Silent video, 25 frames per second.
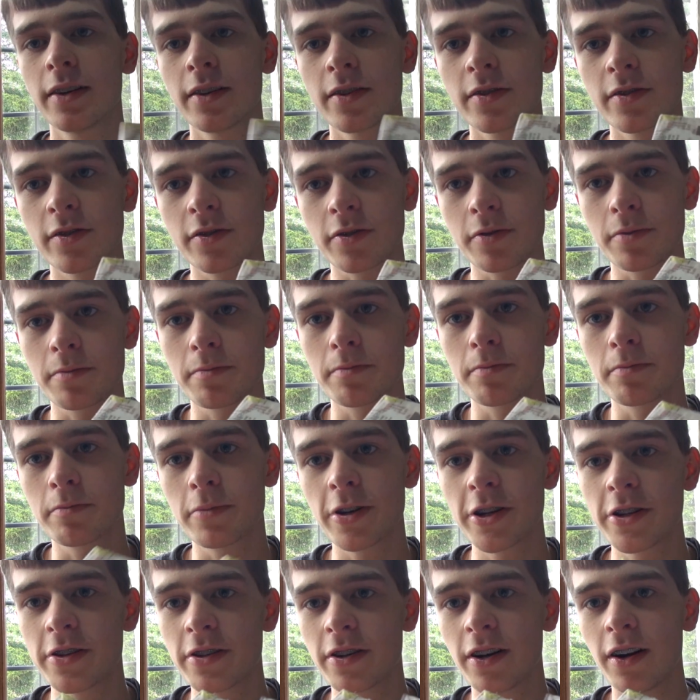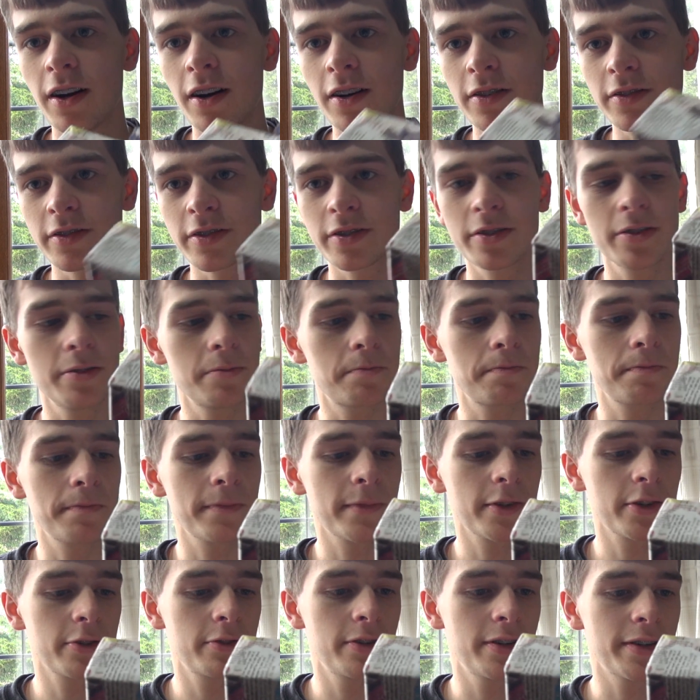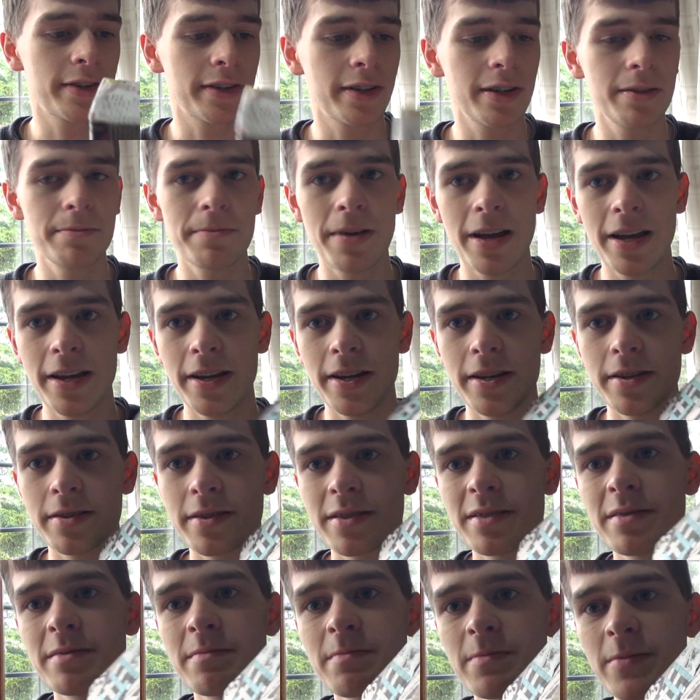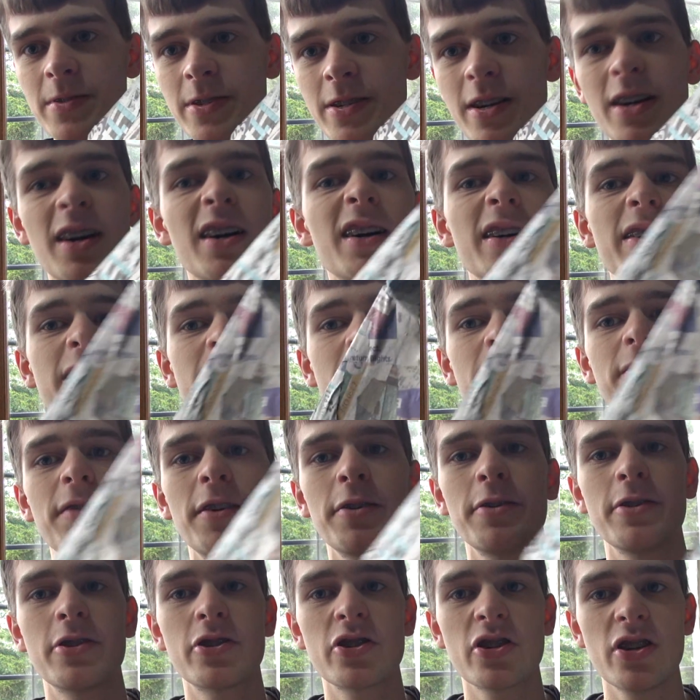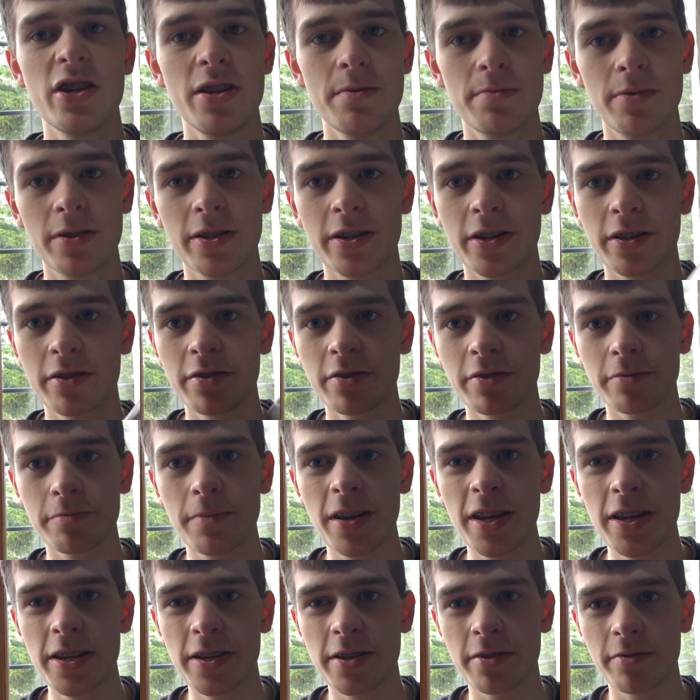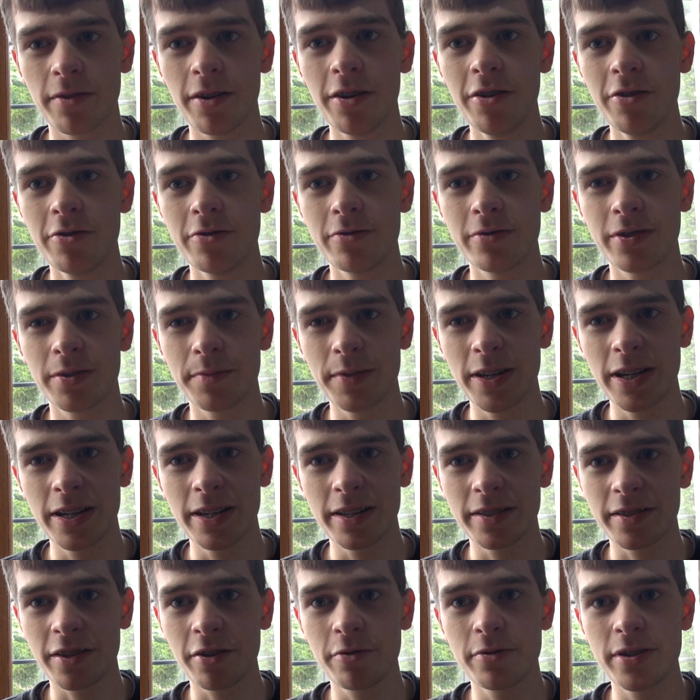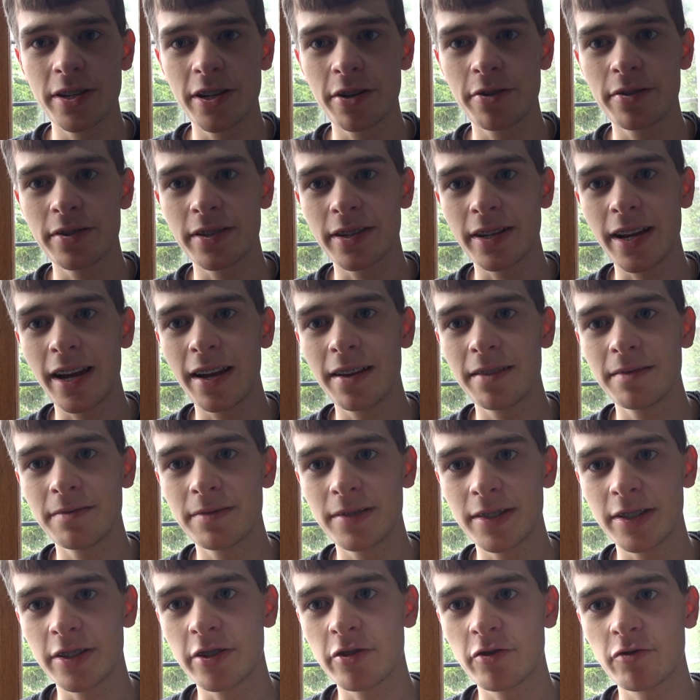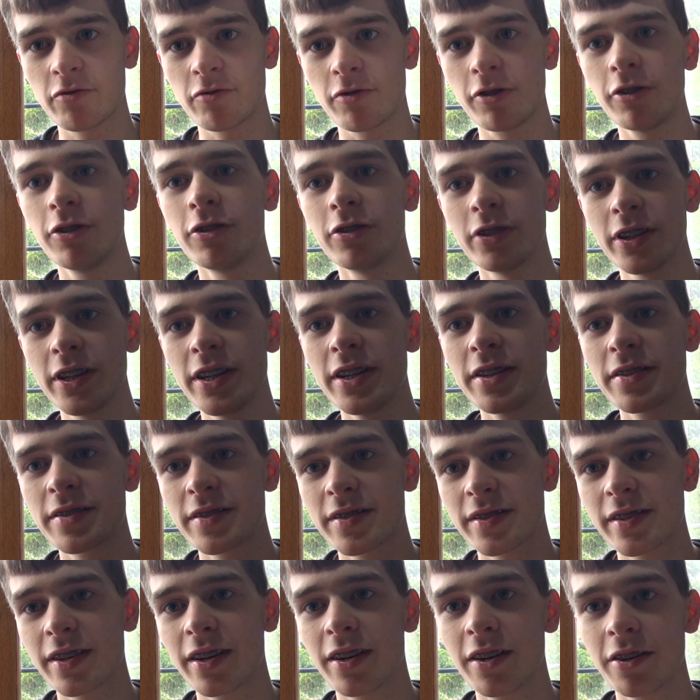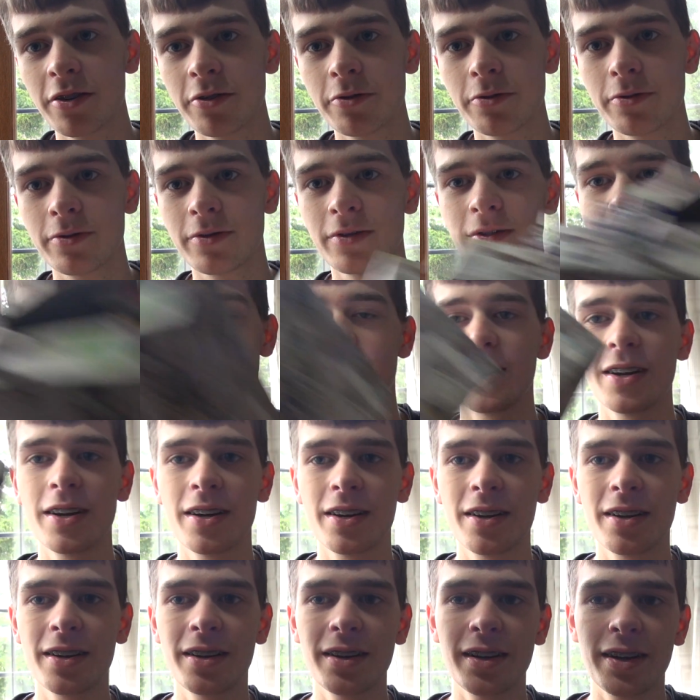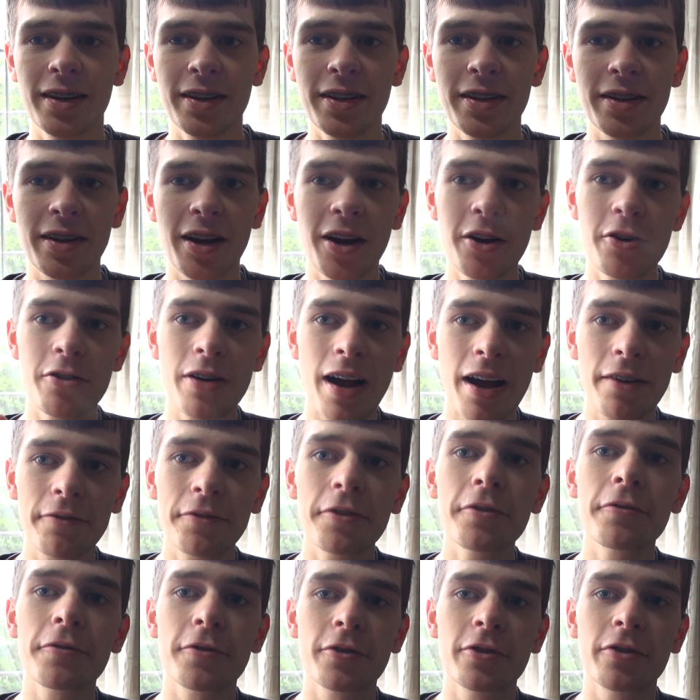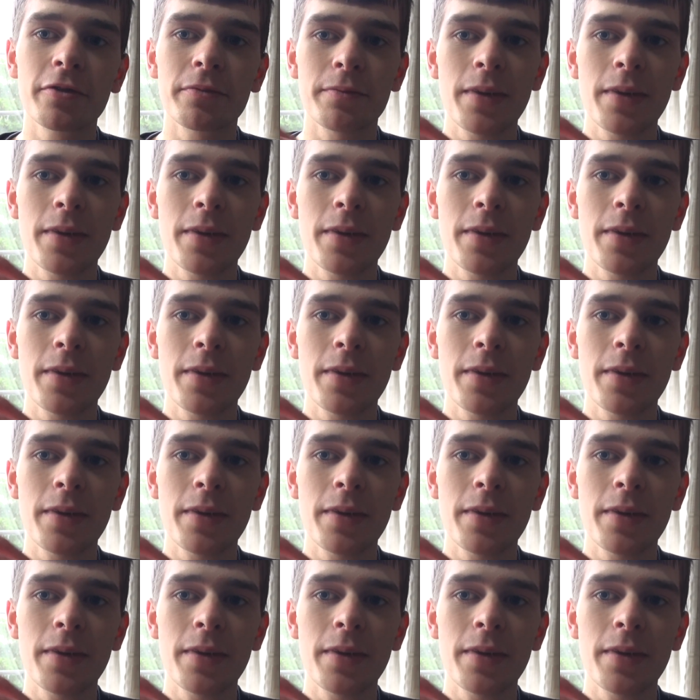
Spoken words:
some pinyata quickly made in China very cheaply. You can just make your own. I mean, it's only going to get destroyed, so, you know, have the fun of